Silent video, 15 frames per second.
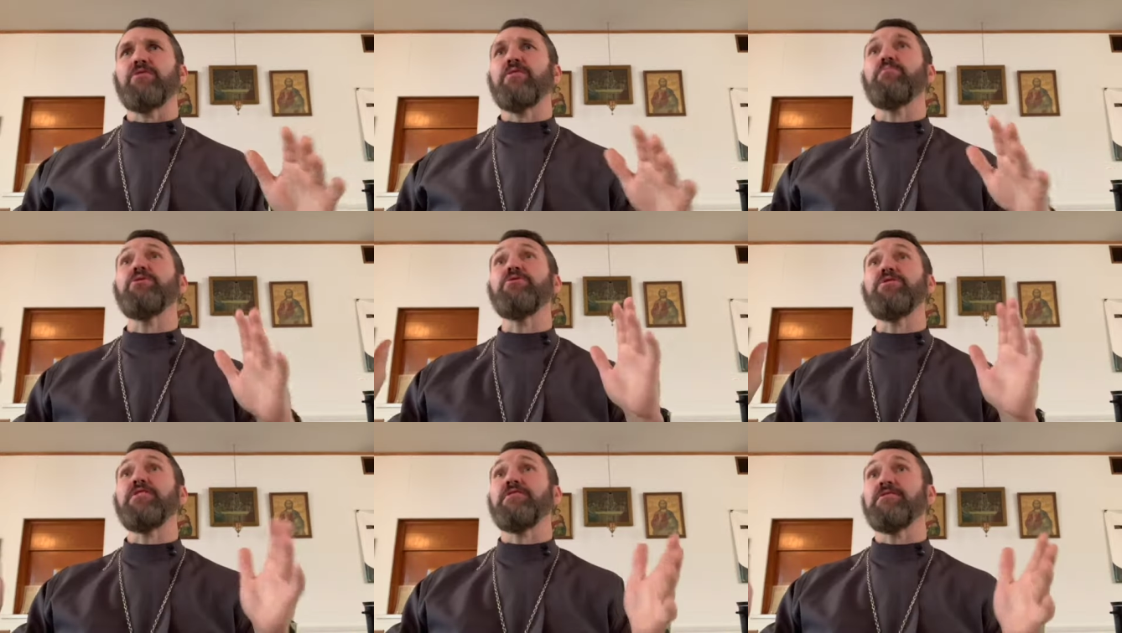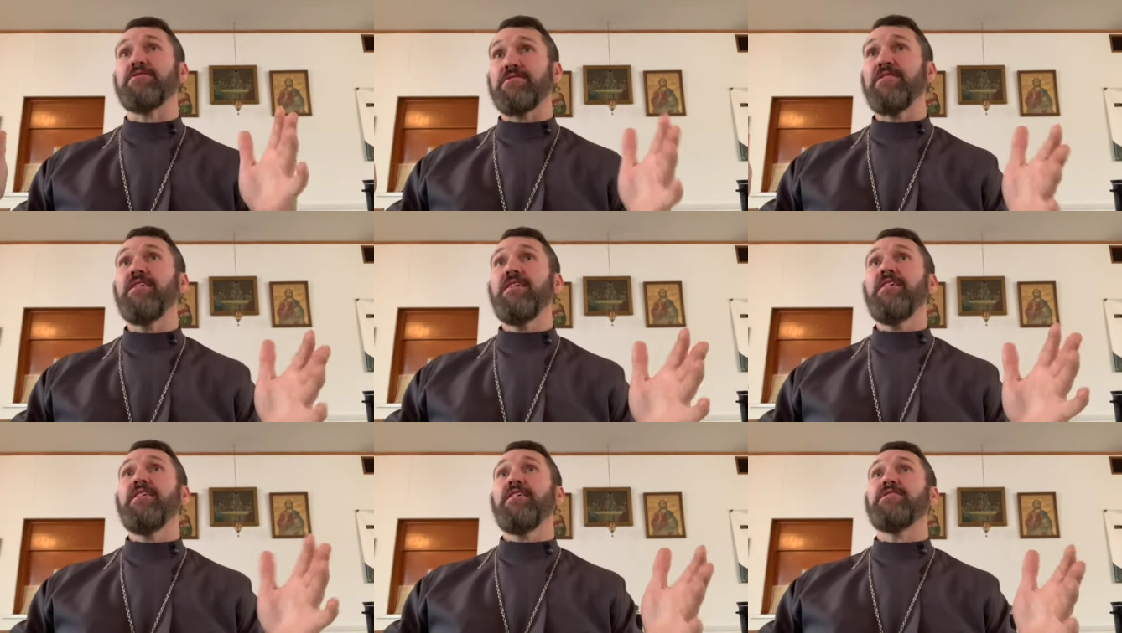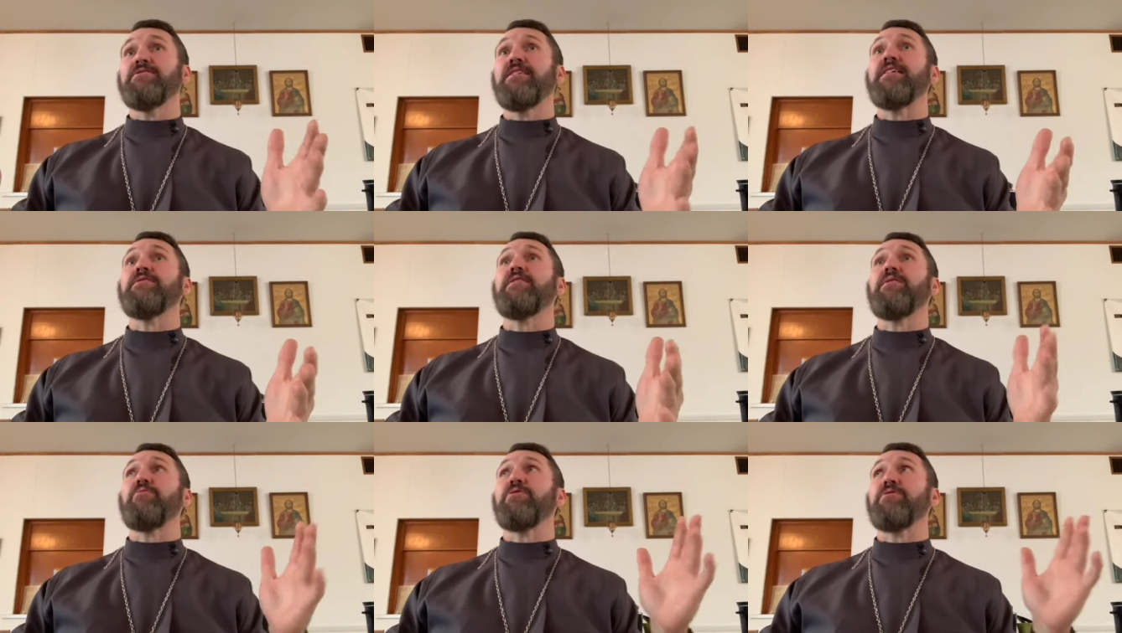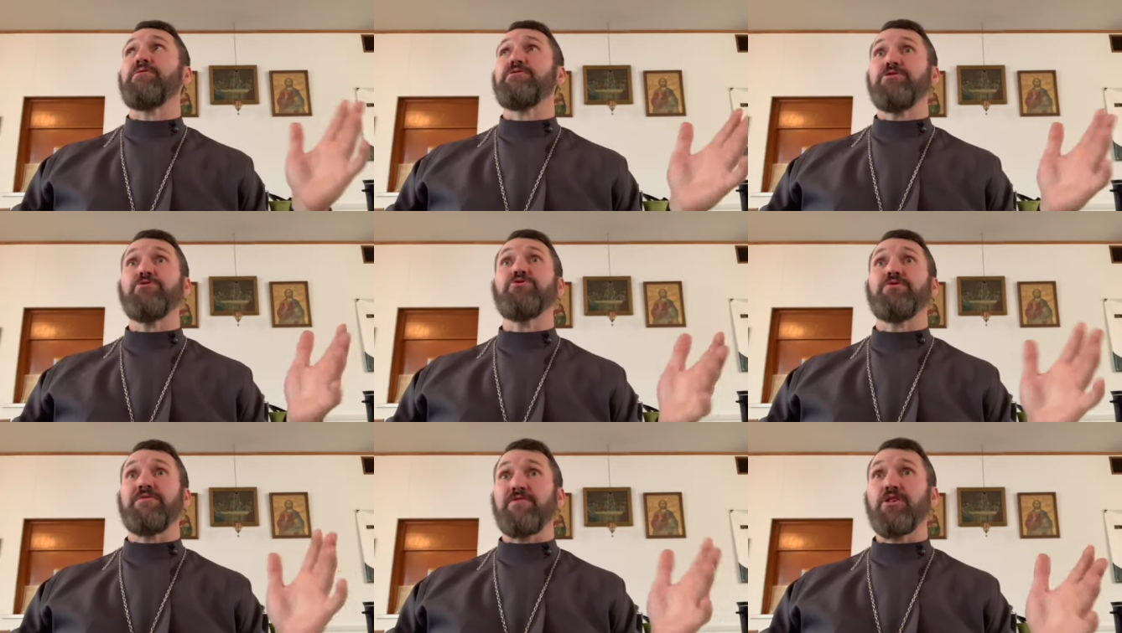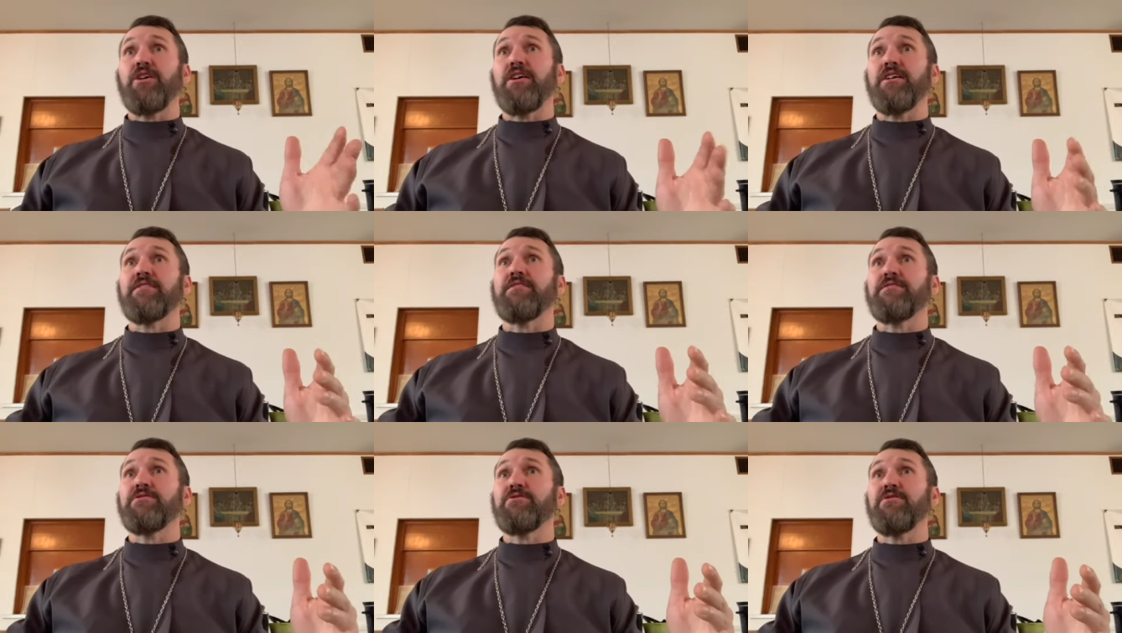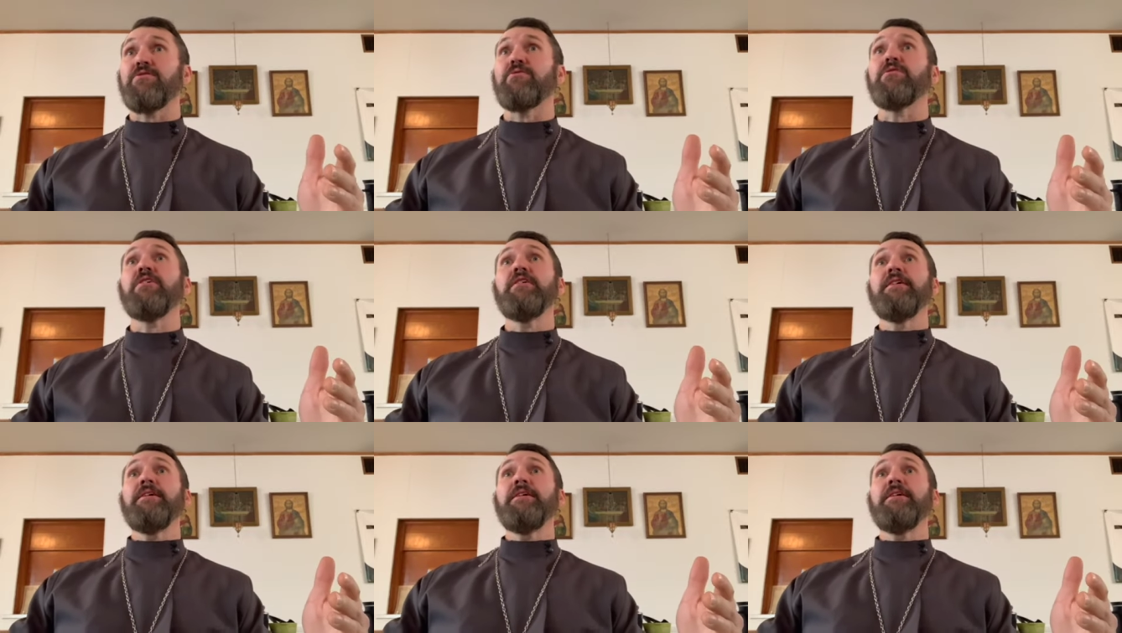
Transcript: The beauty is is that that we're children of God, and so